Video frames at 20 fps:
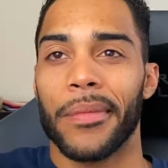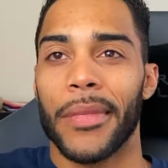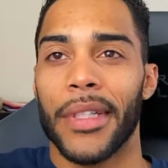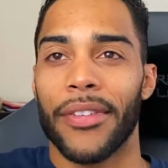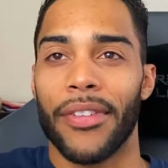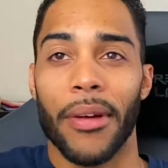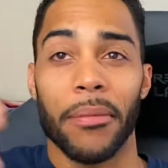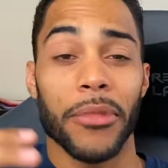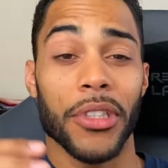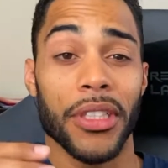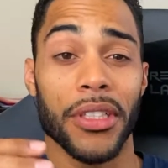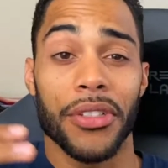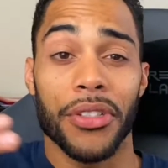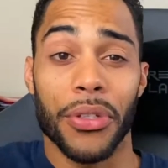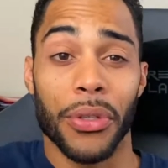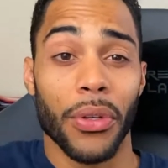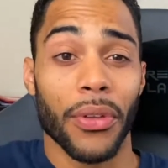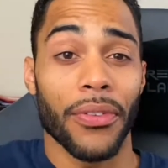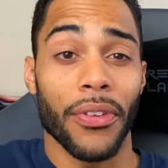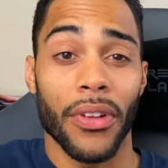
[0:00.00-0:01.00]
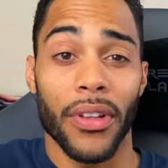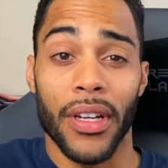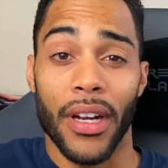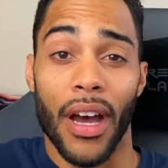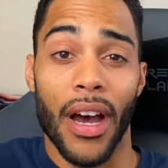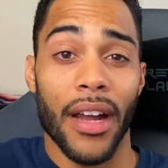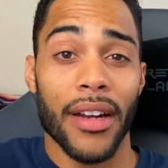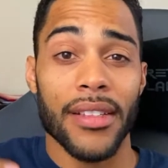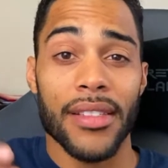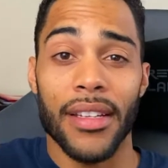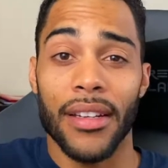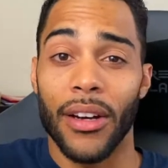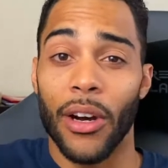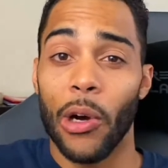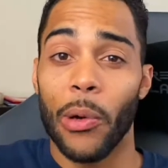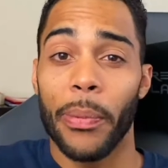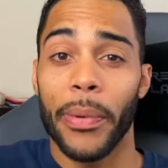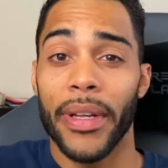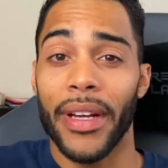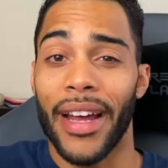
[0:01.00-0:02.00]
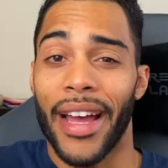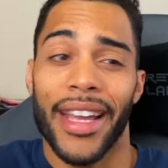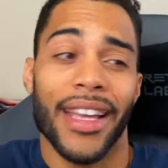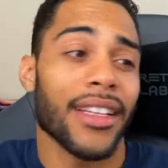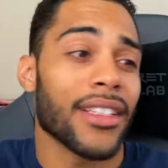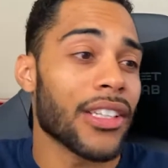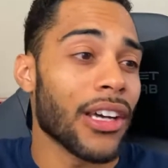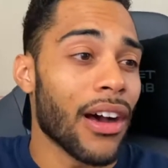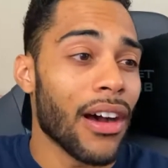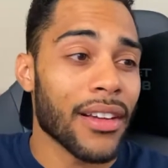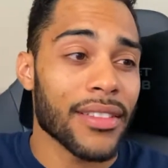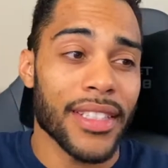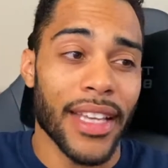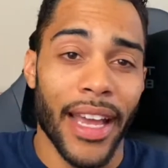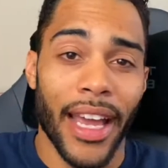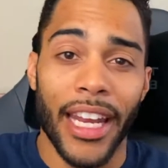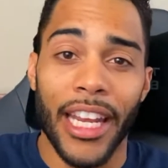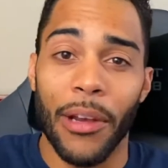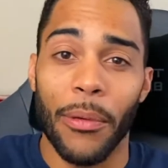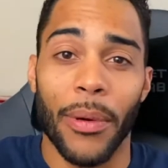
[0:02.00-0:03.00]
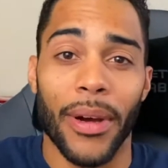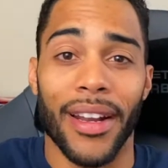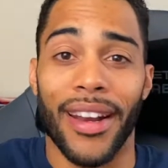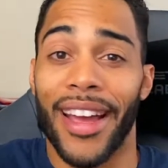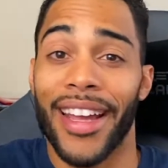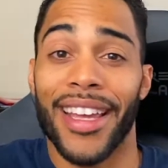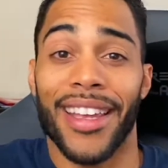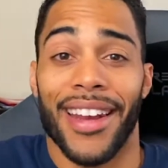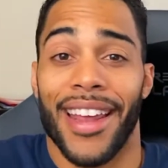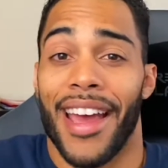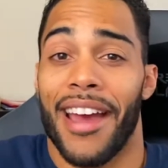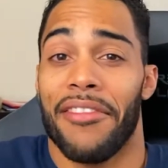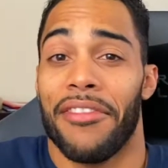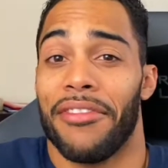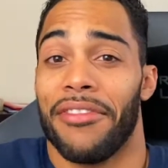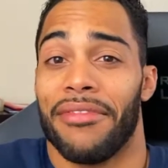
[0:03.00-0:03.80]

If I'm just truthful and honest and open, I can talk to anyone. I can have